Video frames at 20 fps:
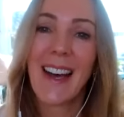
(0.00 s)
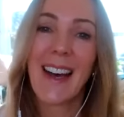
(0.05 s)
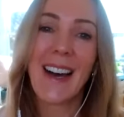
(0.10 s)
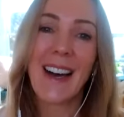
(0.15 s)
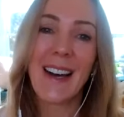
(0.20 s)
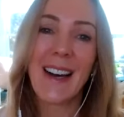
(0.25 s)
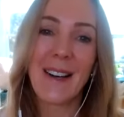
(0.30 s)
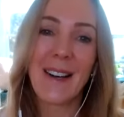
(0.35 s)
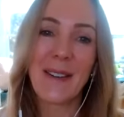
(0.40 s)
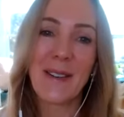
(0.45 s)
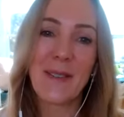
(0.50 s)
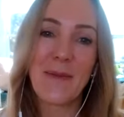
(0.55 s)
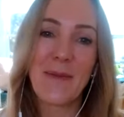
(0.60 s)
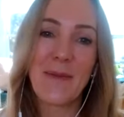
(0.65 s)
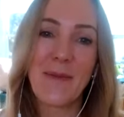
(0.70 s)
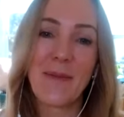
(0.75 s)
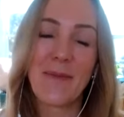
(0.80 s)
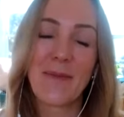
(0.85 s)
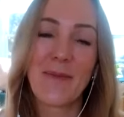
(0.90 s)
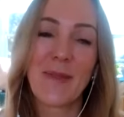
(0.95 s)

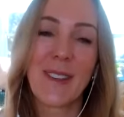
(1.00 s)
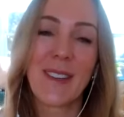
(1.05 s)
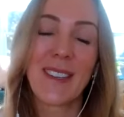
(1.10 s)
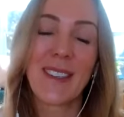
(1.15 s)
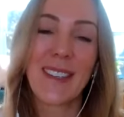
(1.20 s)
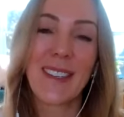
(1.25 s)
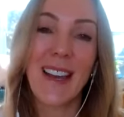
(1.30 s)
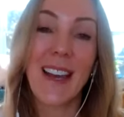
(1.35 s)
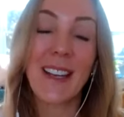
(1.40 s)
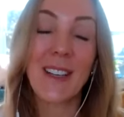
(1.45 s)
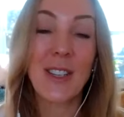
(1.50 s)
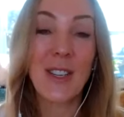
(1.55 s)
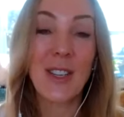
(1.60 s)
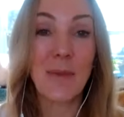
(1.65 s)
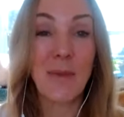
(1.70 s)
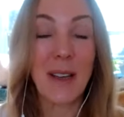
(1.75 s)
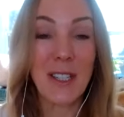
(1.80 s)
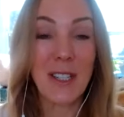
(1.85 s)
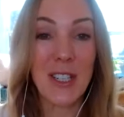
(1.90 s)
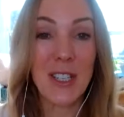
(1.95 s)
I should
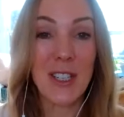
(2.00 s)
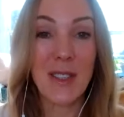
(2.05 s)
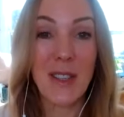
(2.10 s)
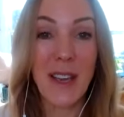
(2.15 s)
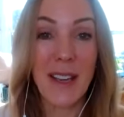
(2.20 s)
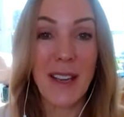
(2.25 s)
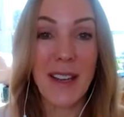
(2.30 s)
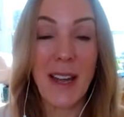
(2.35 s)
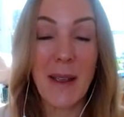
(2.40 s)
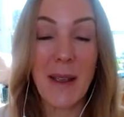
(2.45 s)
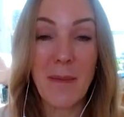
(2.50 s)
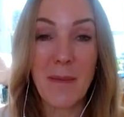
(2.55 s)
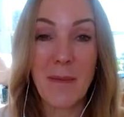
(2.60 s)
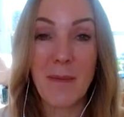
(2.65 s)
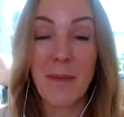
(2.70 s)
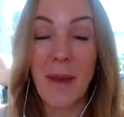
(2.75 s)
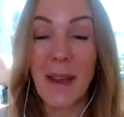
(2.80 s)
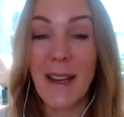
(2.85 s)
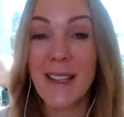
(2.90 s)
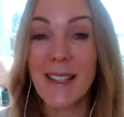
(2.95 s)
mention that
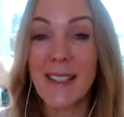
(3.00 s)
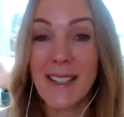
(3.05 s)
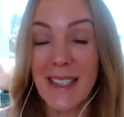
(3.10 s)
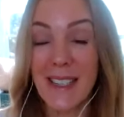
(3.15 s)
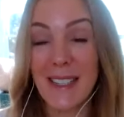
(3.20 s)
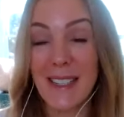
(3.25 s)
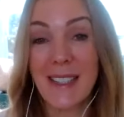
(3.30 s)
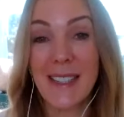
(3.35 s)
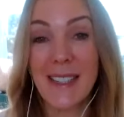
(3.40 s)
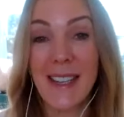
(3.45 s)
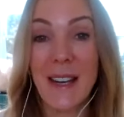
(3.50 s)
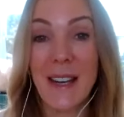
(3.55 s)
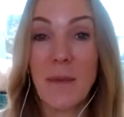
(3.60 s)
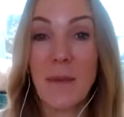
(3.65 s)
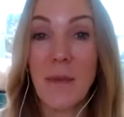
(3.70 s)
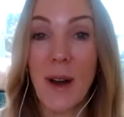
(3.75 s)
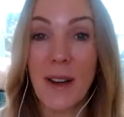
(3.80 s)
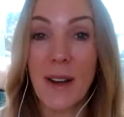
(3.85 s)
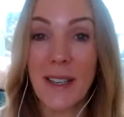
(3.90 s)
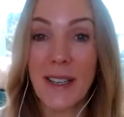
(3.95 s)
I'm based in Santa
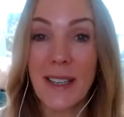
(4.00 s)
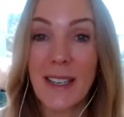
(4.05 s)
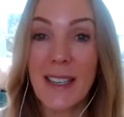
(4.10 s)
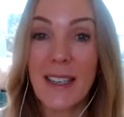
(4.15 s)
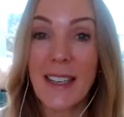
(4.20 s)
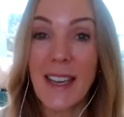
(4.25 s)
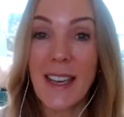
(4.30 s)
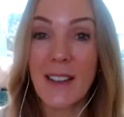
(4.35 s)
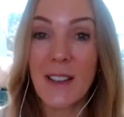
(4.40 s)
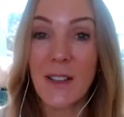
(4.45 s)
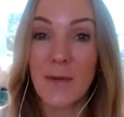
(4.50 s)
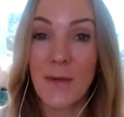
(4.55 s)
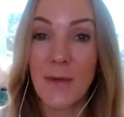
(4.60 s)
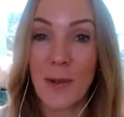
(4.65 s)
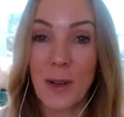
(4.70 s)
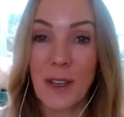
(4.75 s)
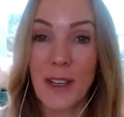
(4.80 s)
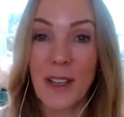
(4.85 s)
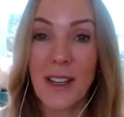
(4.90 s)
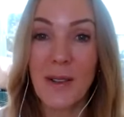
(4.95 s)
Monica,
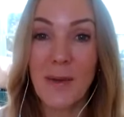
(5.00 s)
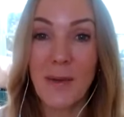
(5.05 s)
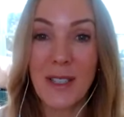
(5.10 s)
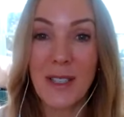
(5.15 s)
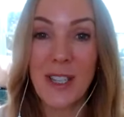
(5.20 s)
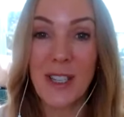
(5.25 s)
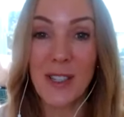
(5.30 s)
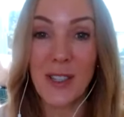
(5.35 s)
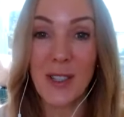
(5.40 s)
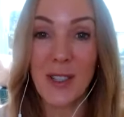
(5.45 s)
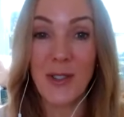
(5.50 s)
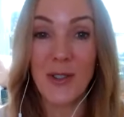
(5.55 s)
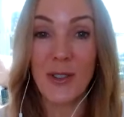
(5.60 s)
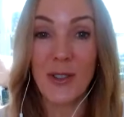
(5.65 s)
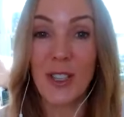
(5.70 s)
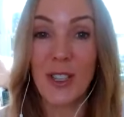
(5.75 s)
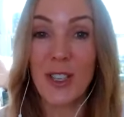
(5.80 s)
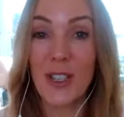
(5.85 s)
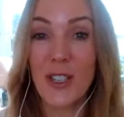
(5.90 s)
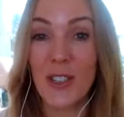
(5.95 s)
California, which is the
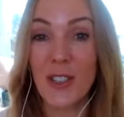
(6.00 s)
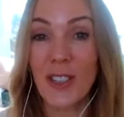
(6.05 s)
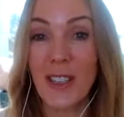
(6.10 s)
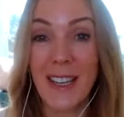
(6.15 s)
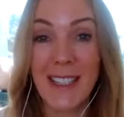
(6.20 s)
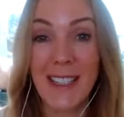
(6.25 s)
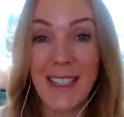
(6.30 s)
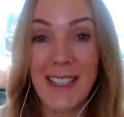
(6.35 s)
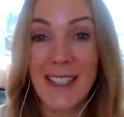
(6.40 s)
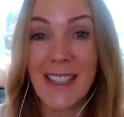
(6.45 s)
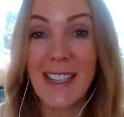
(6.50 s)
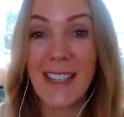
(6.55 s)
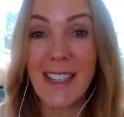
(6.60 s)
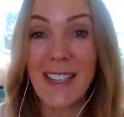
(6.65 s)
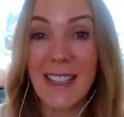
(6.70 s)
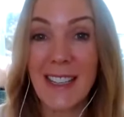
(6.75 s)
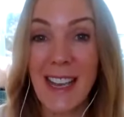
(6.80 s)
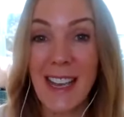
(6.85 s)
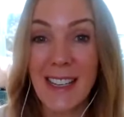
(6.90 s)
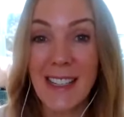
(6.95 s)
traditional
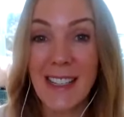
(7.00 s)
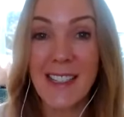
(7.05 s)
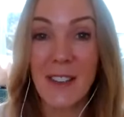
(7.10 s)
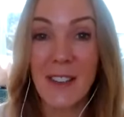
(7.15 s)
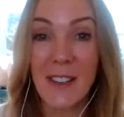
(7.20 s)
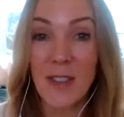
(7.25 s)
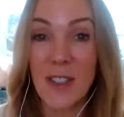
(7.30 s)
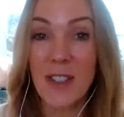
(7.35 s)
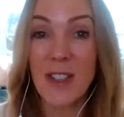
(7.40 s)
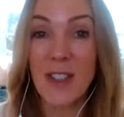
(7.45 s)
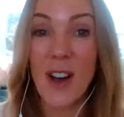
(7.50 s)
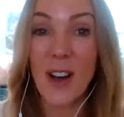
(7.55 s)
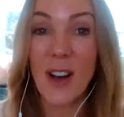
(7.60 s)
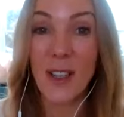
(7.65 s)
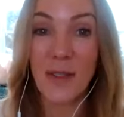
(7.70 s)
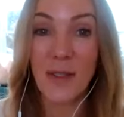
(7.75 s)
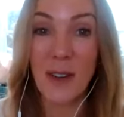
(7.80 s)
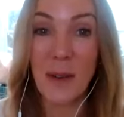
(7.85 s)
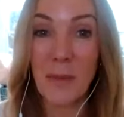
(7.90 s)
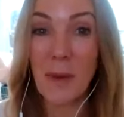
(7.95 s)
unceded lands of the
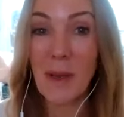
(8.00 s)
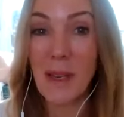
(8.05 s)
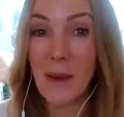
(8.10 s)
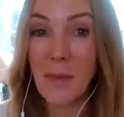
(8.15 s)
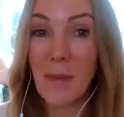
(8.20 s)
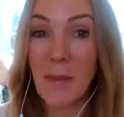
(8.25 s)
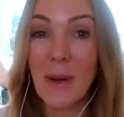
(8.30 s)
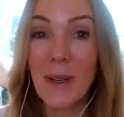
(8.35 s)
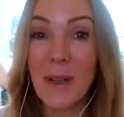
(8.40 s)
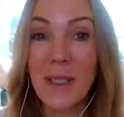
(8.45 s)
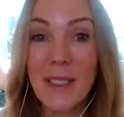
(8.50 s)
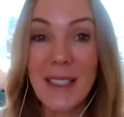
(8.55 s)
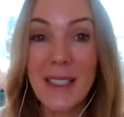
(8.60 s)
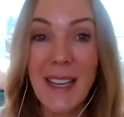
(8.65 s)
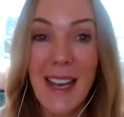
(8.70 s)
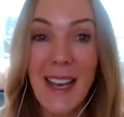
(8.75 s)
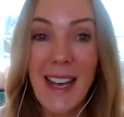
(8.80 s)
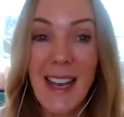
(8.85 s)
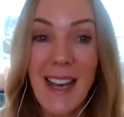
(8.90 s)
Tongva people.